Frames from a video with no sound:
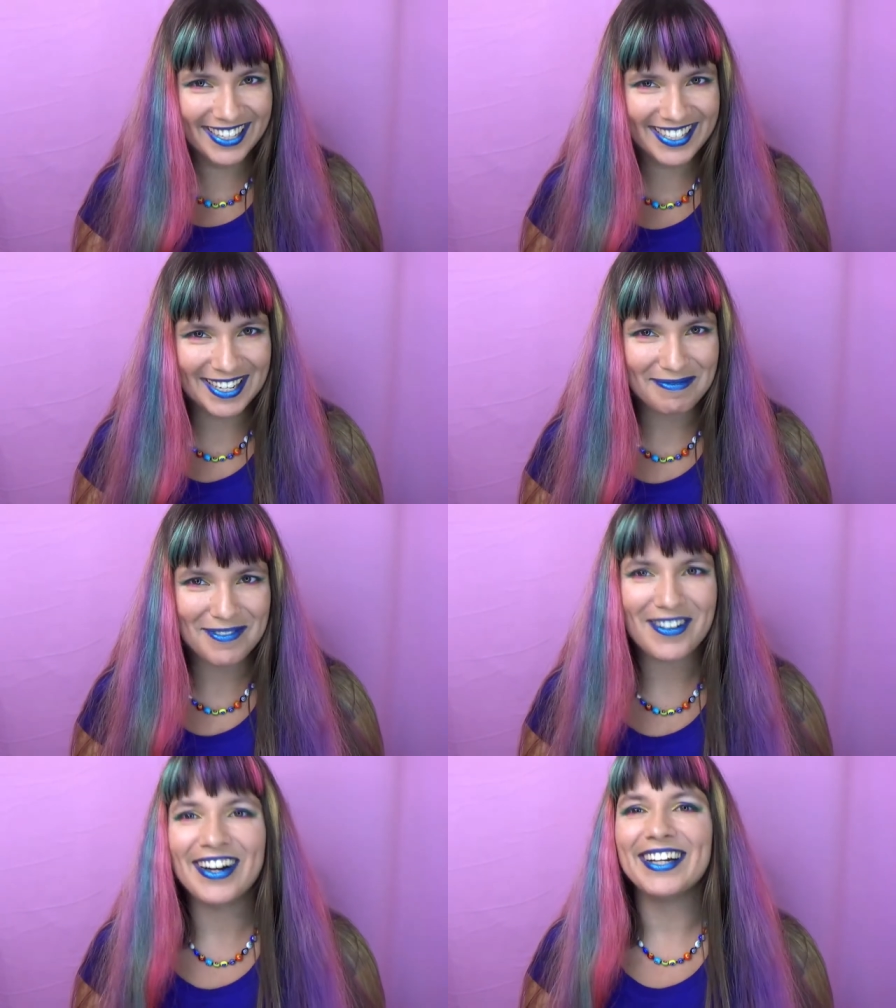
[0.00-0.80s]
some
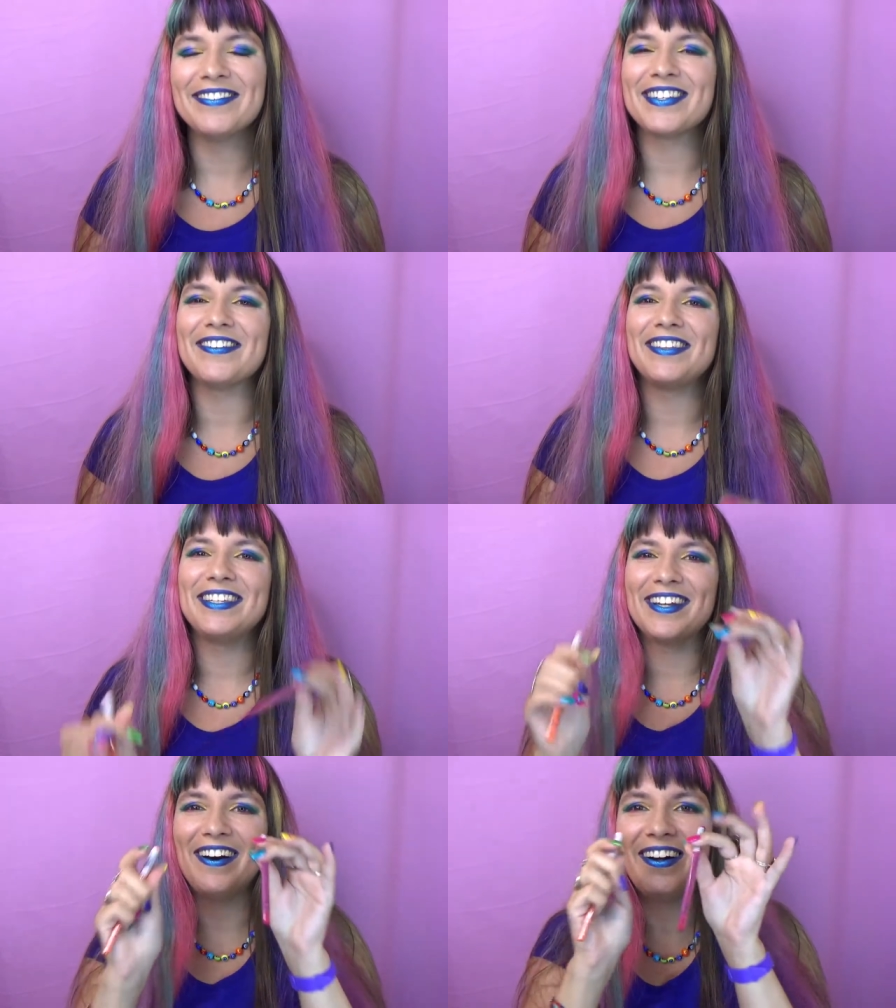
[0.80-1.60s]
more items of
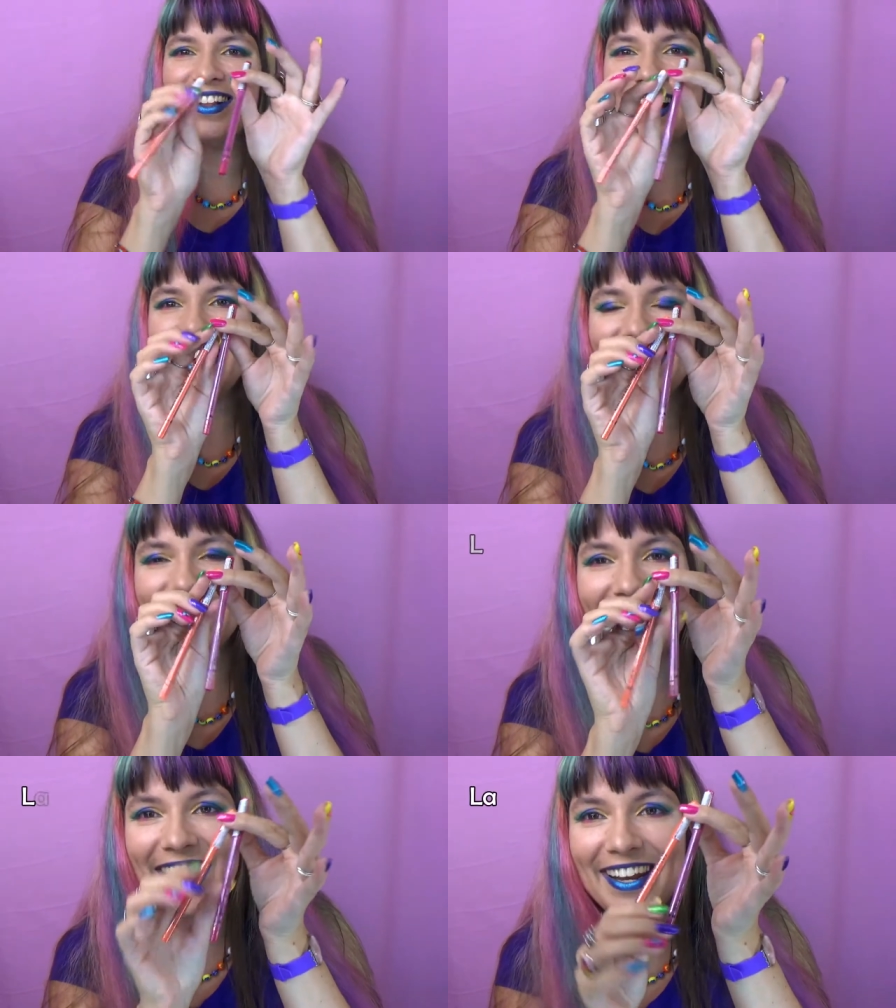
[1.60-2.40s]
these haul I,
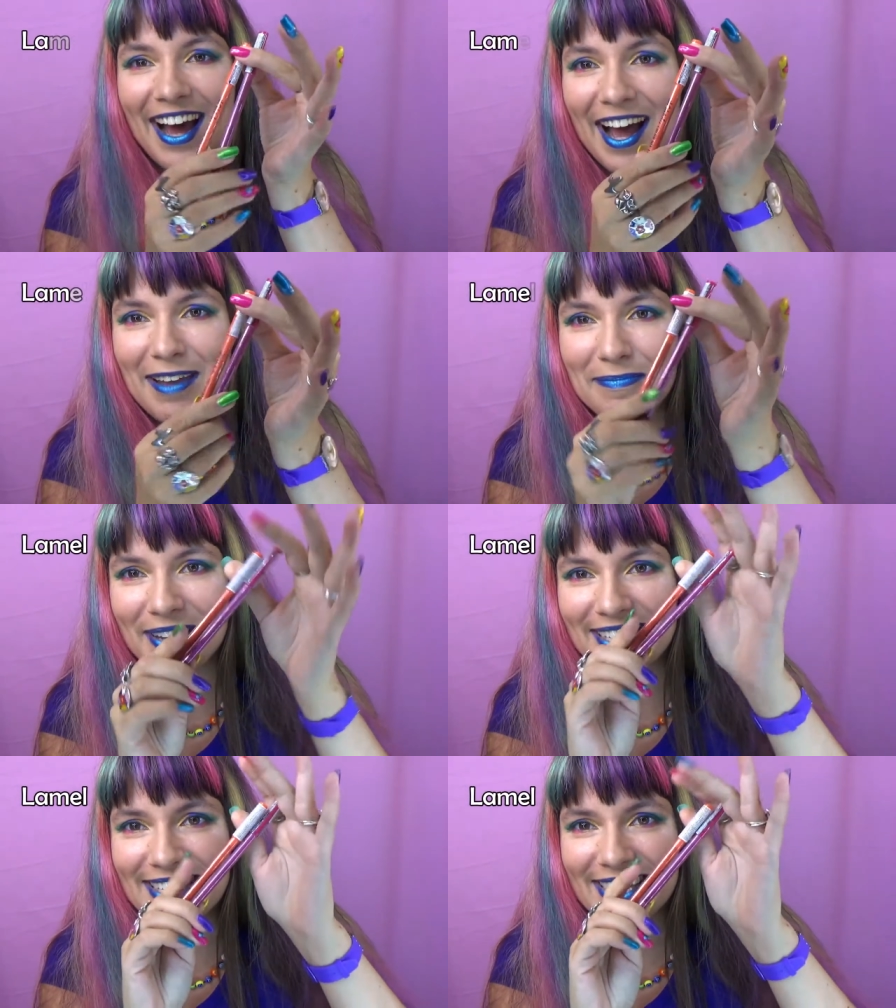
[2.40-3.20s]
again eye
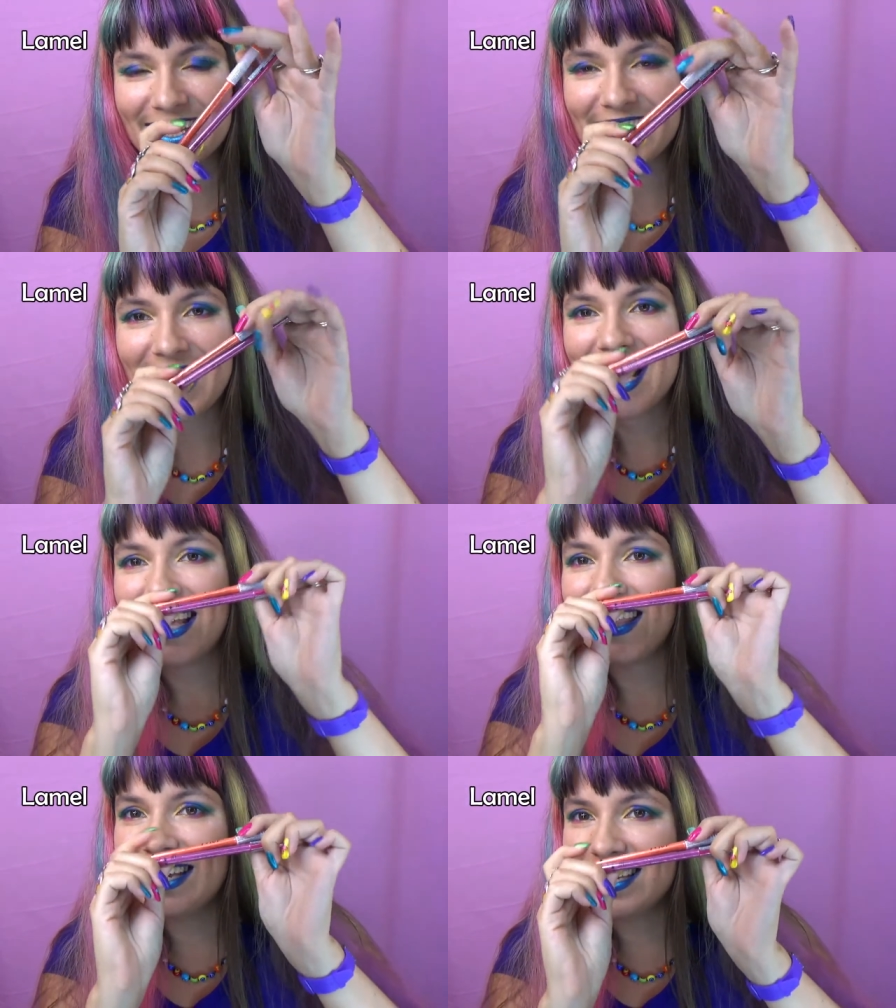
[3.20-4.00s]
pencils
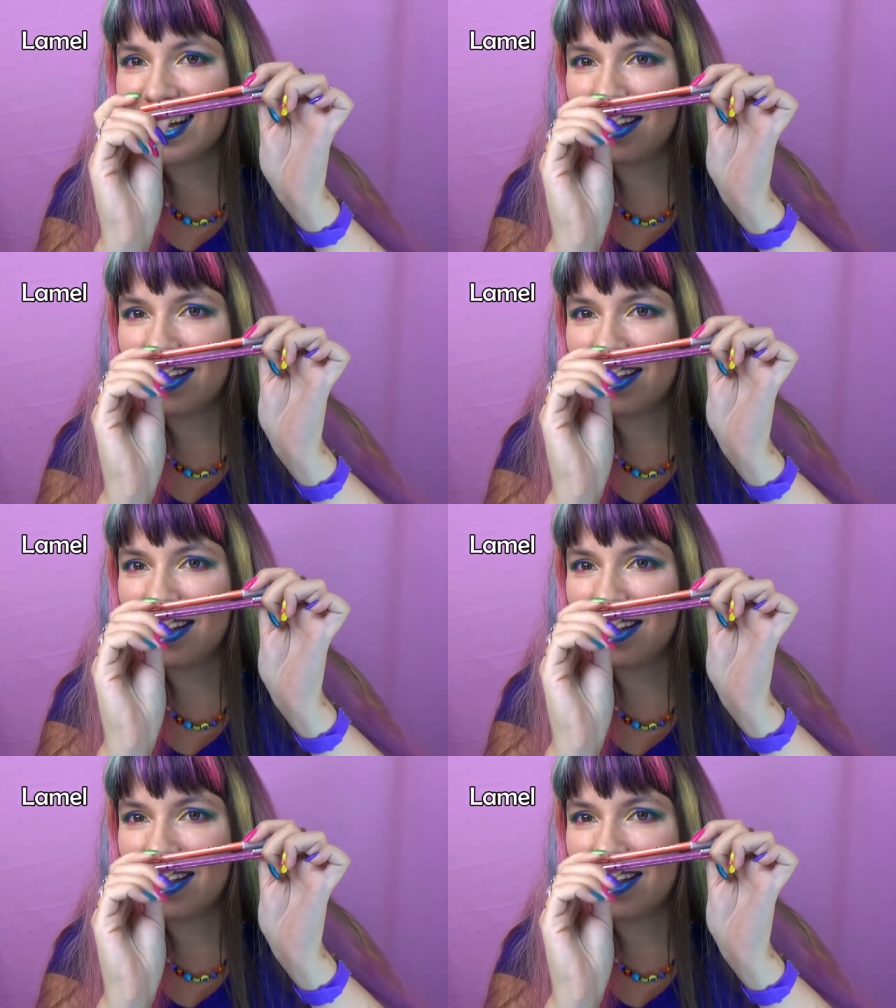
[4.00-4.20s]
these are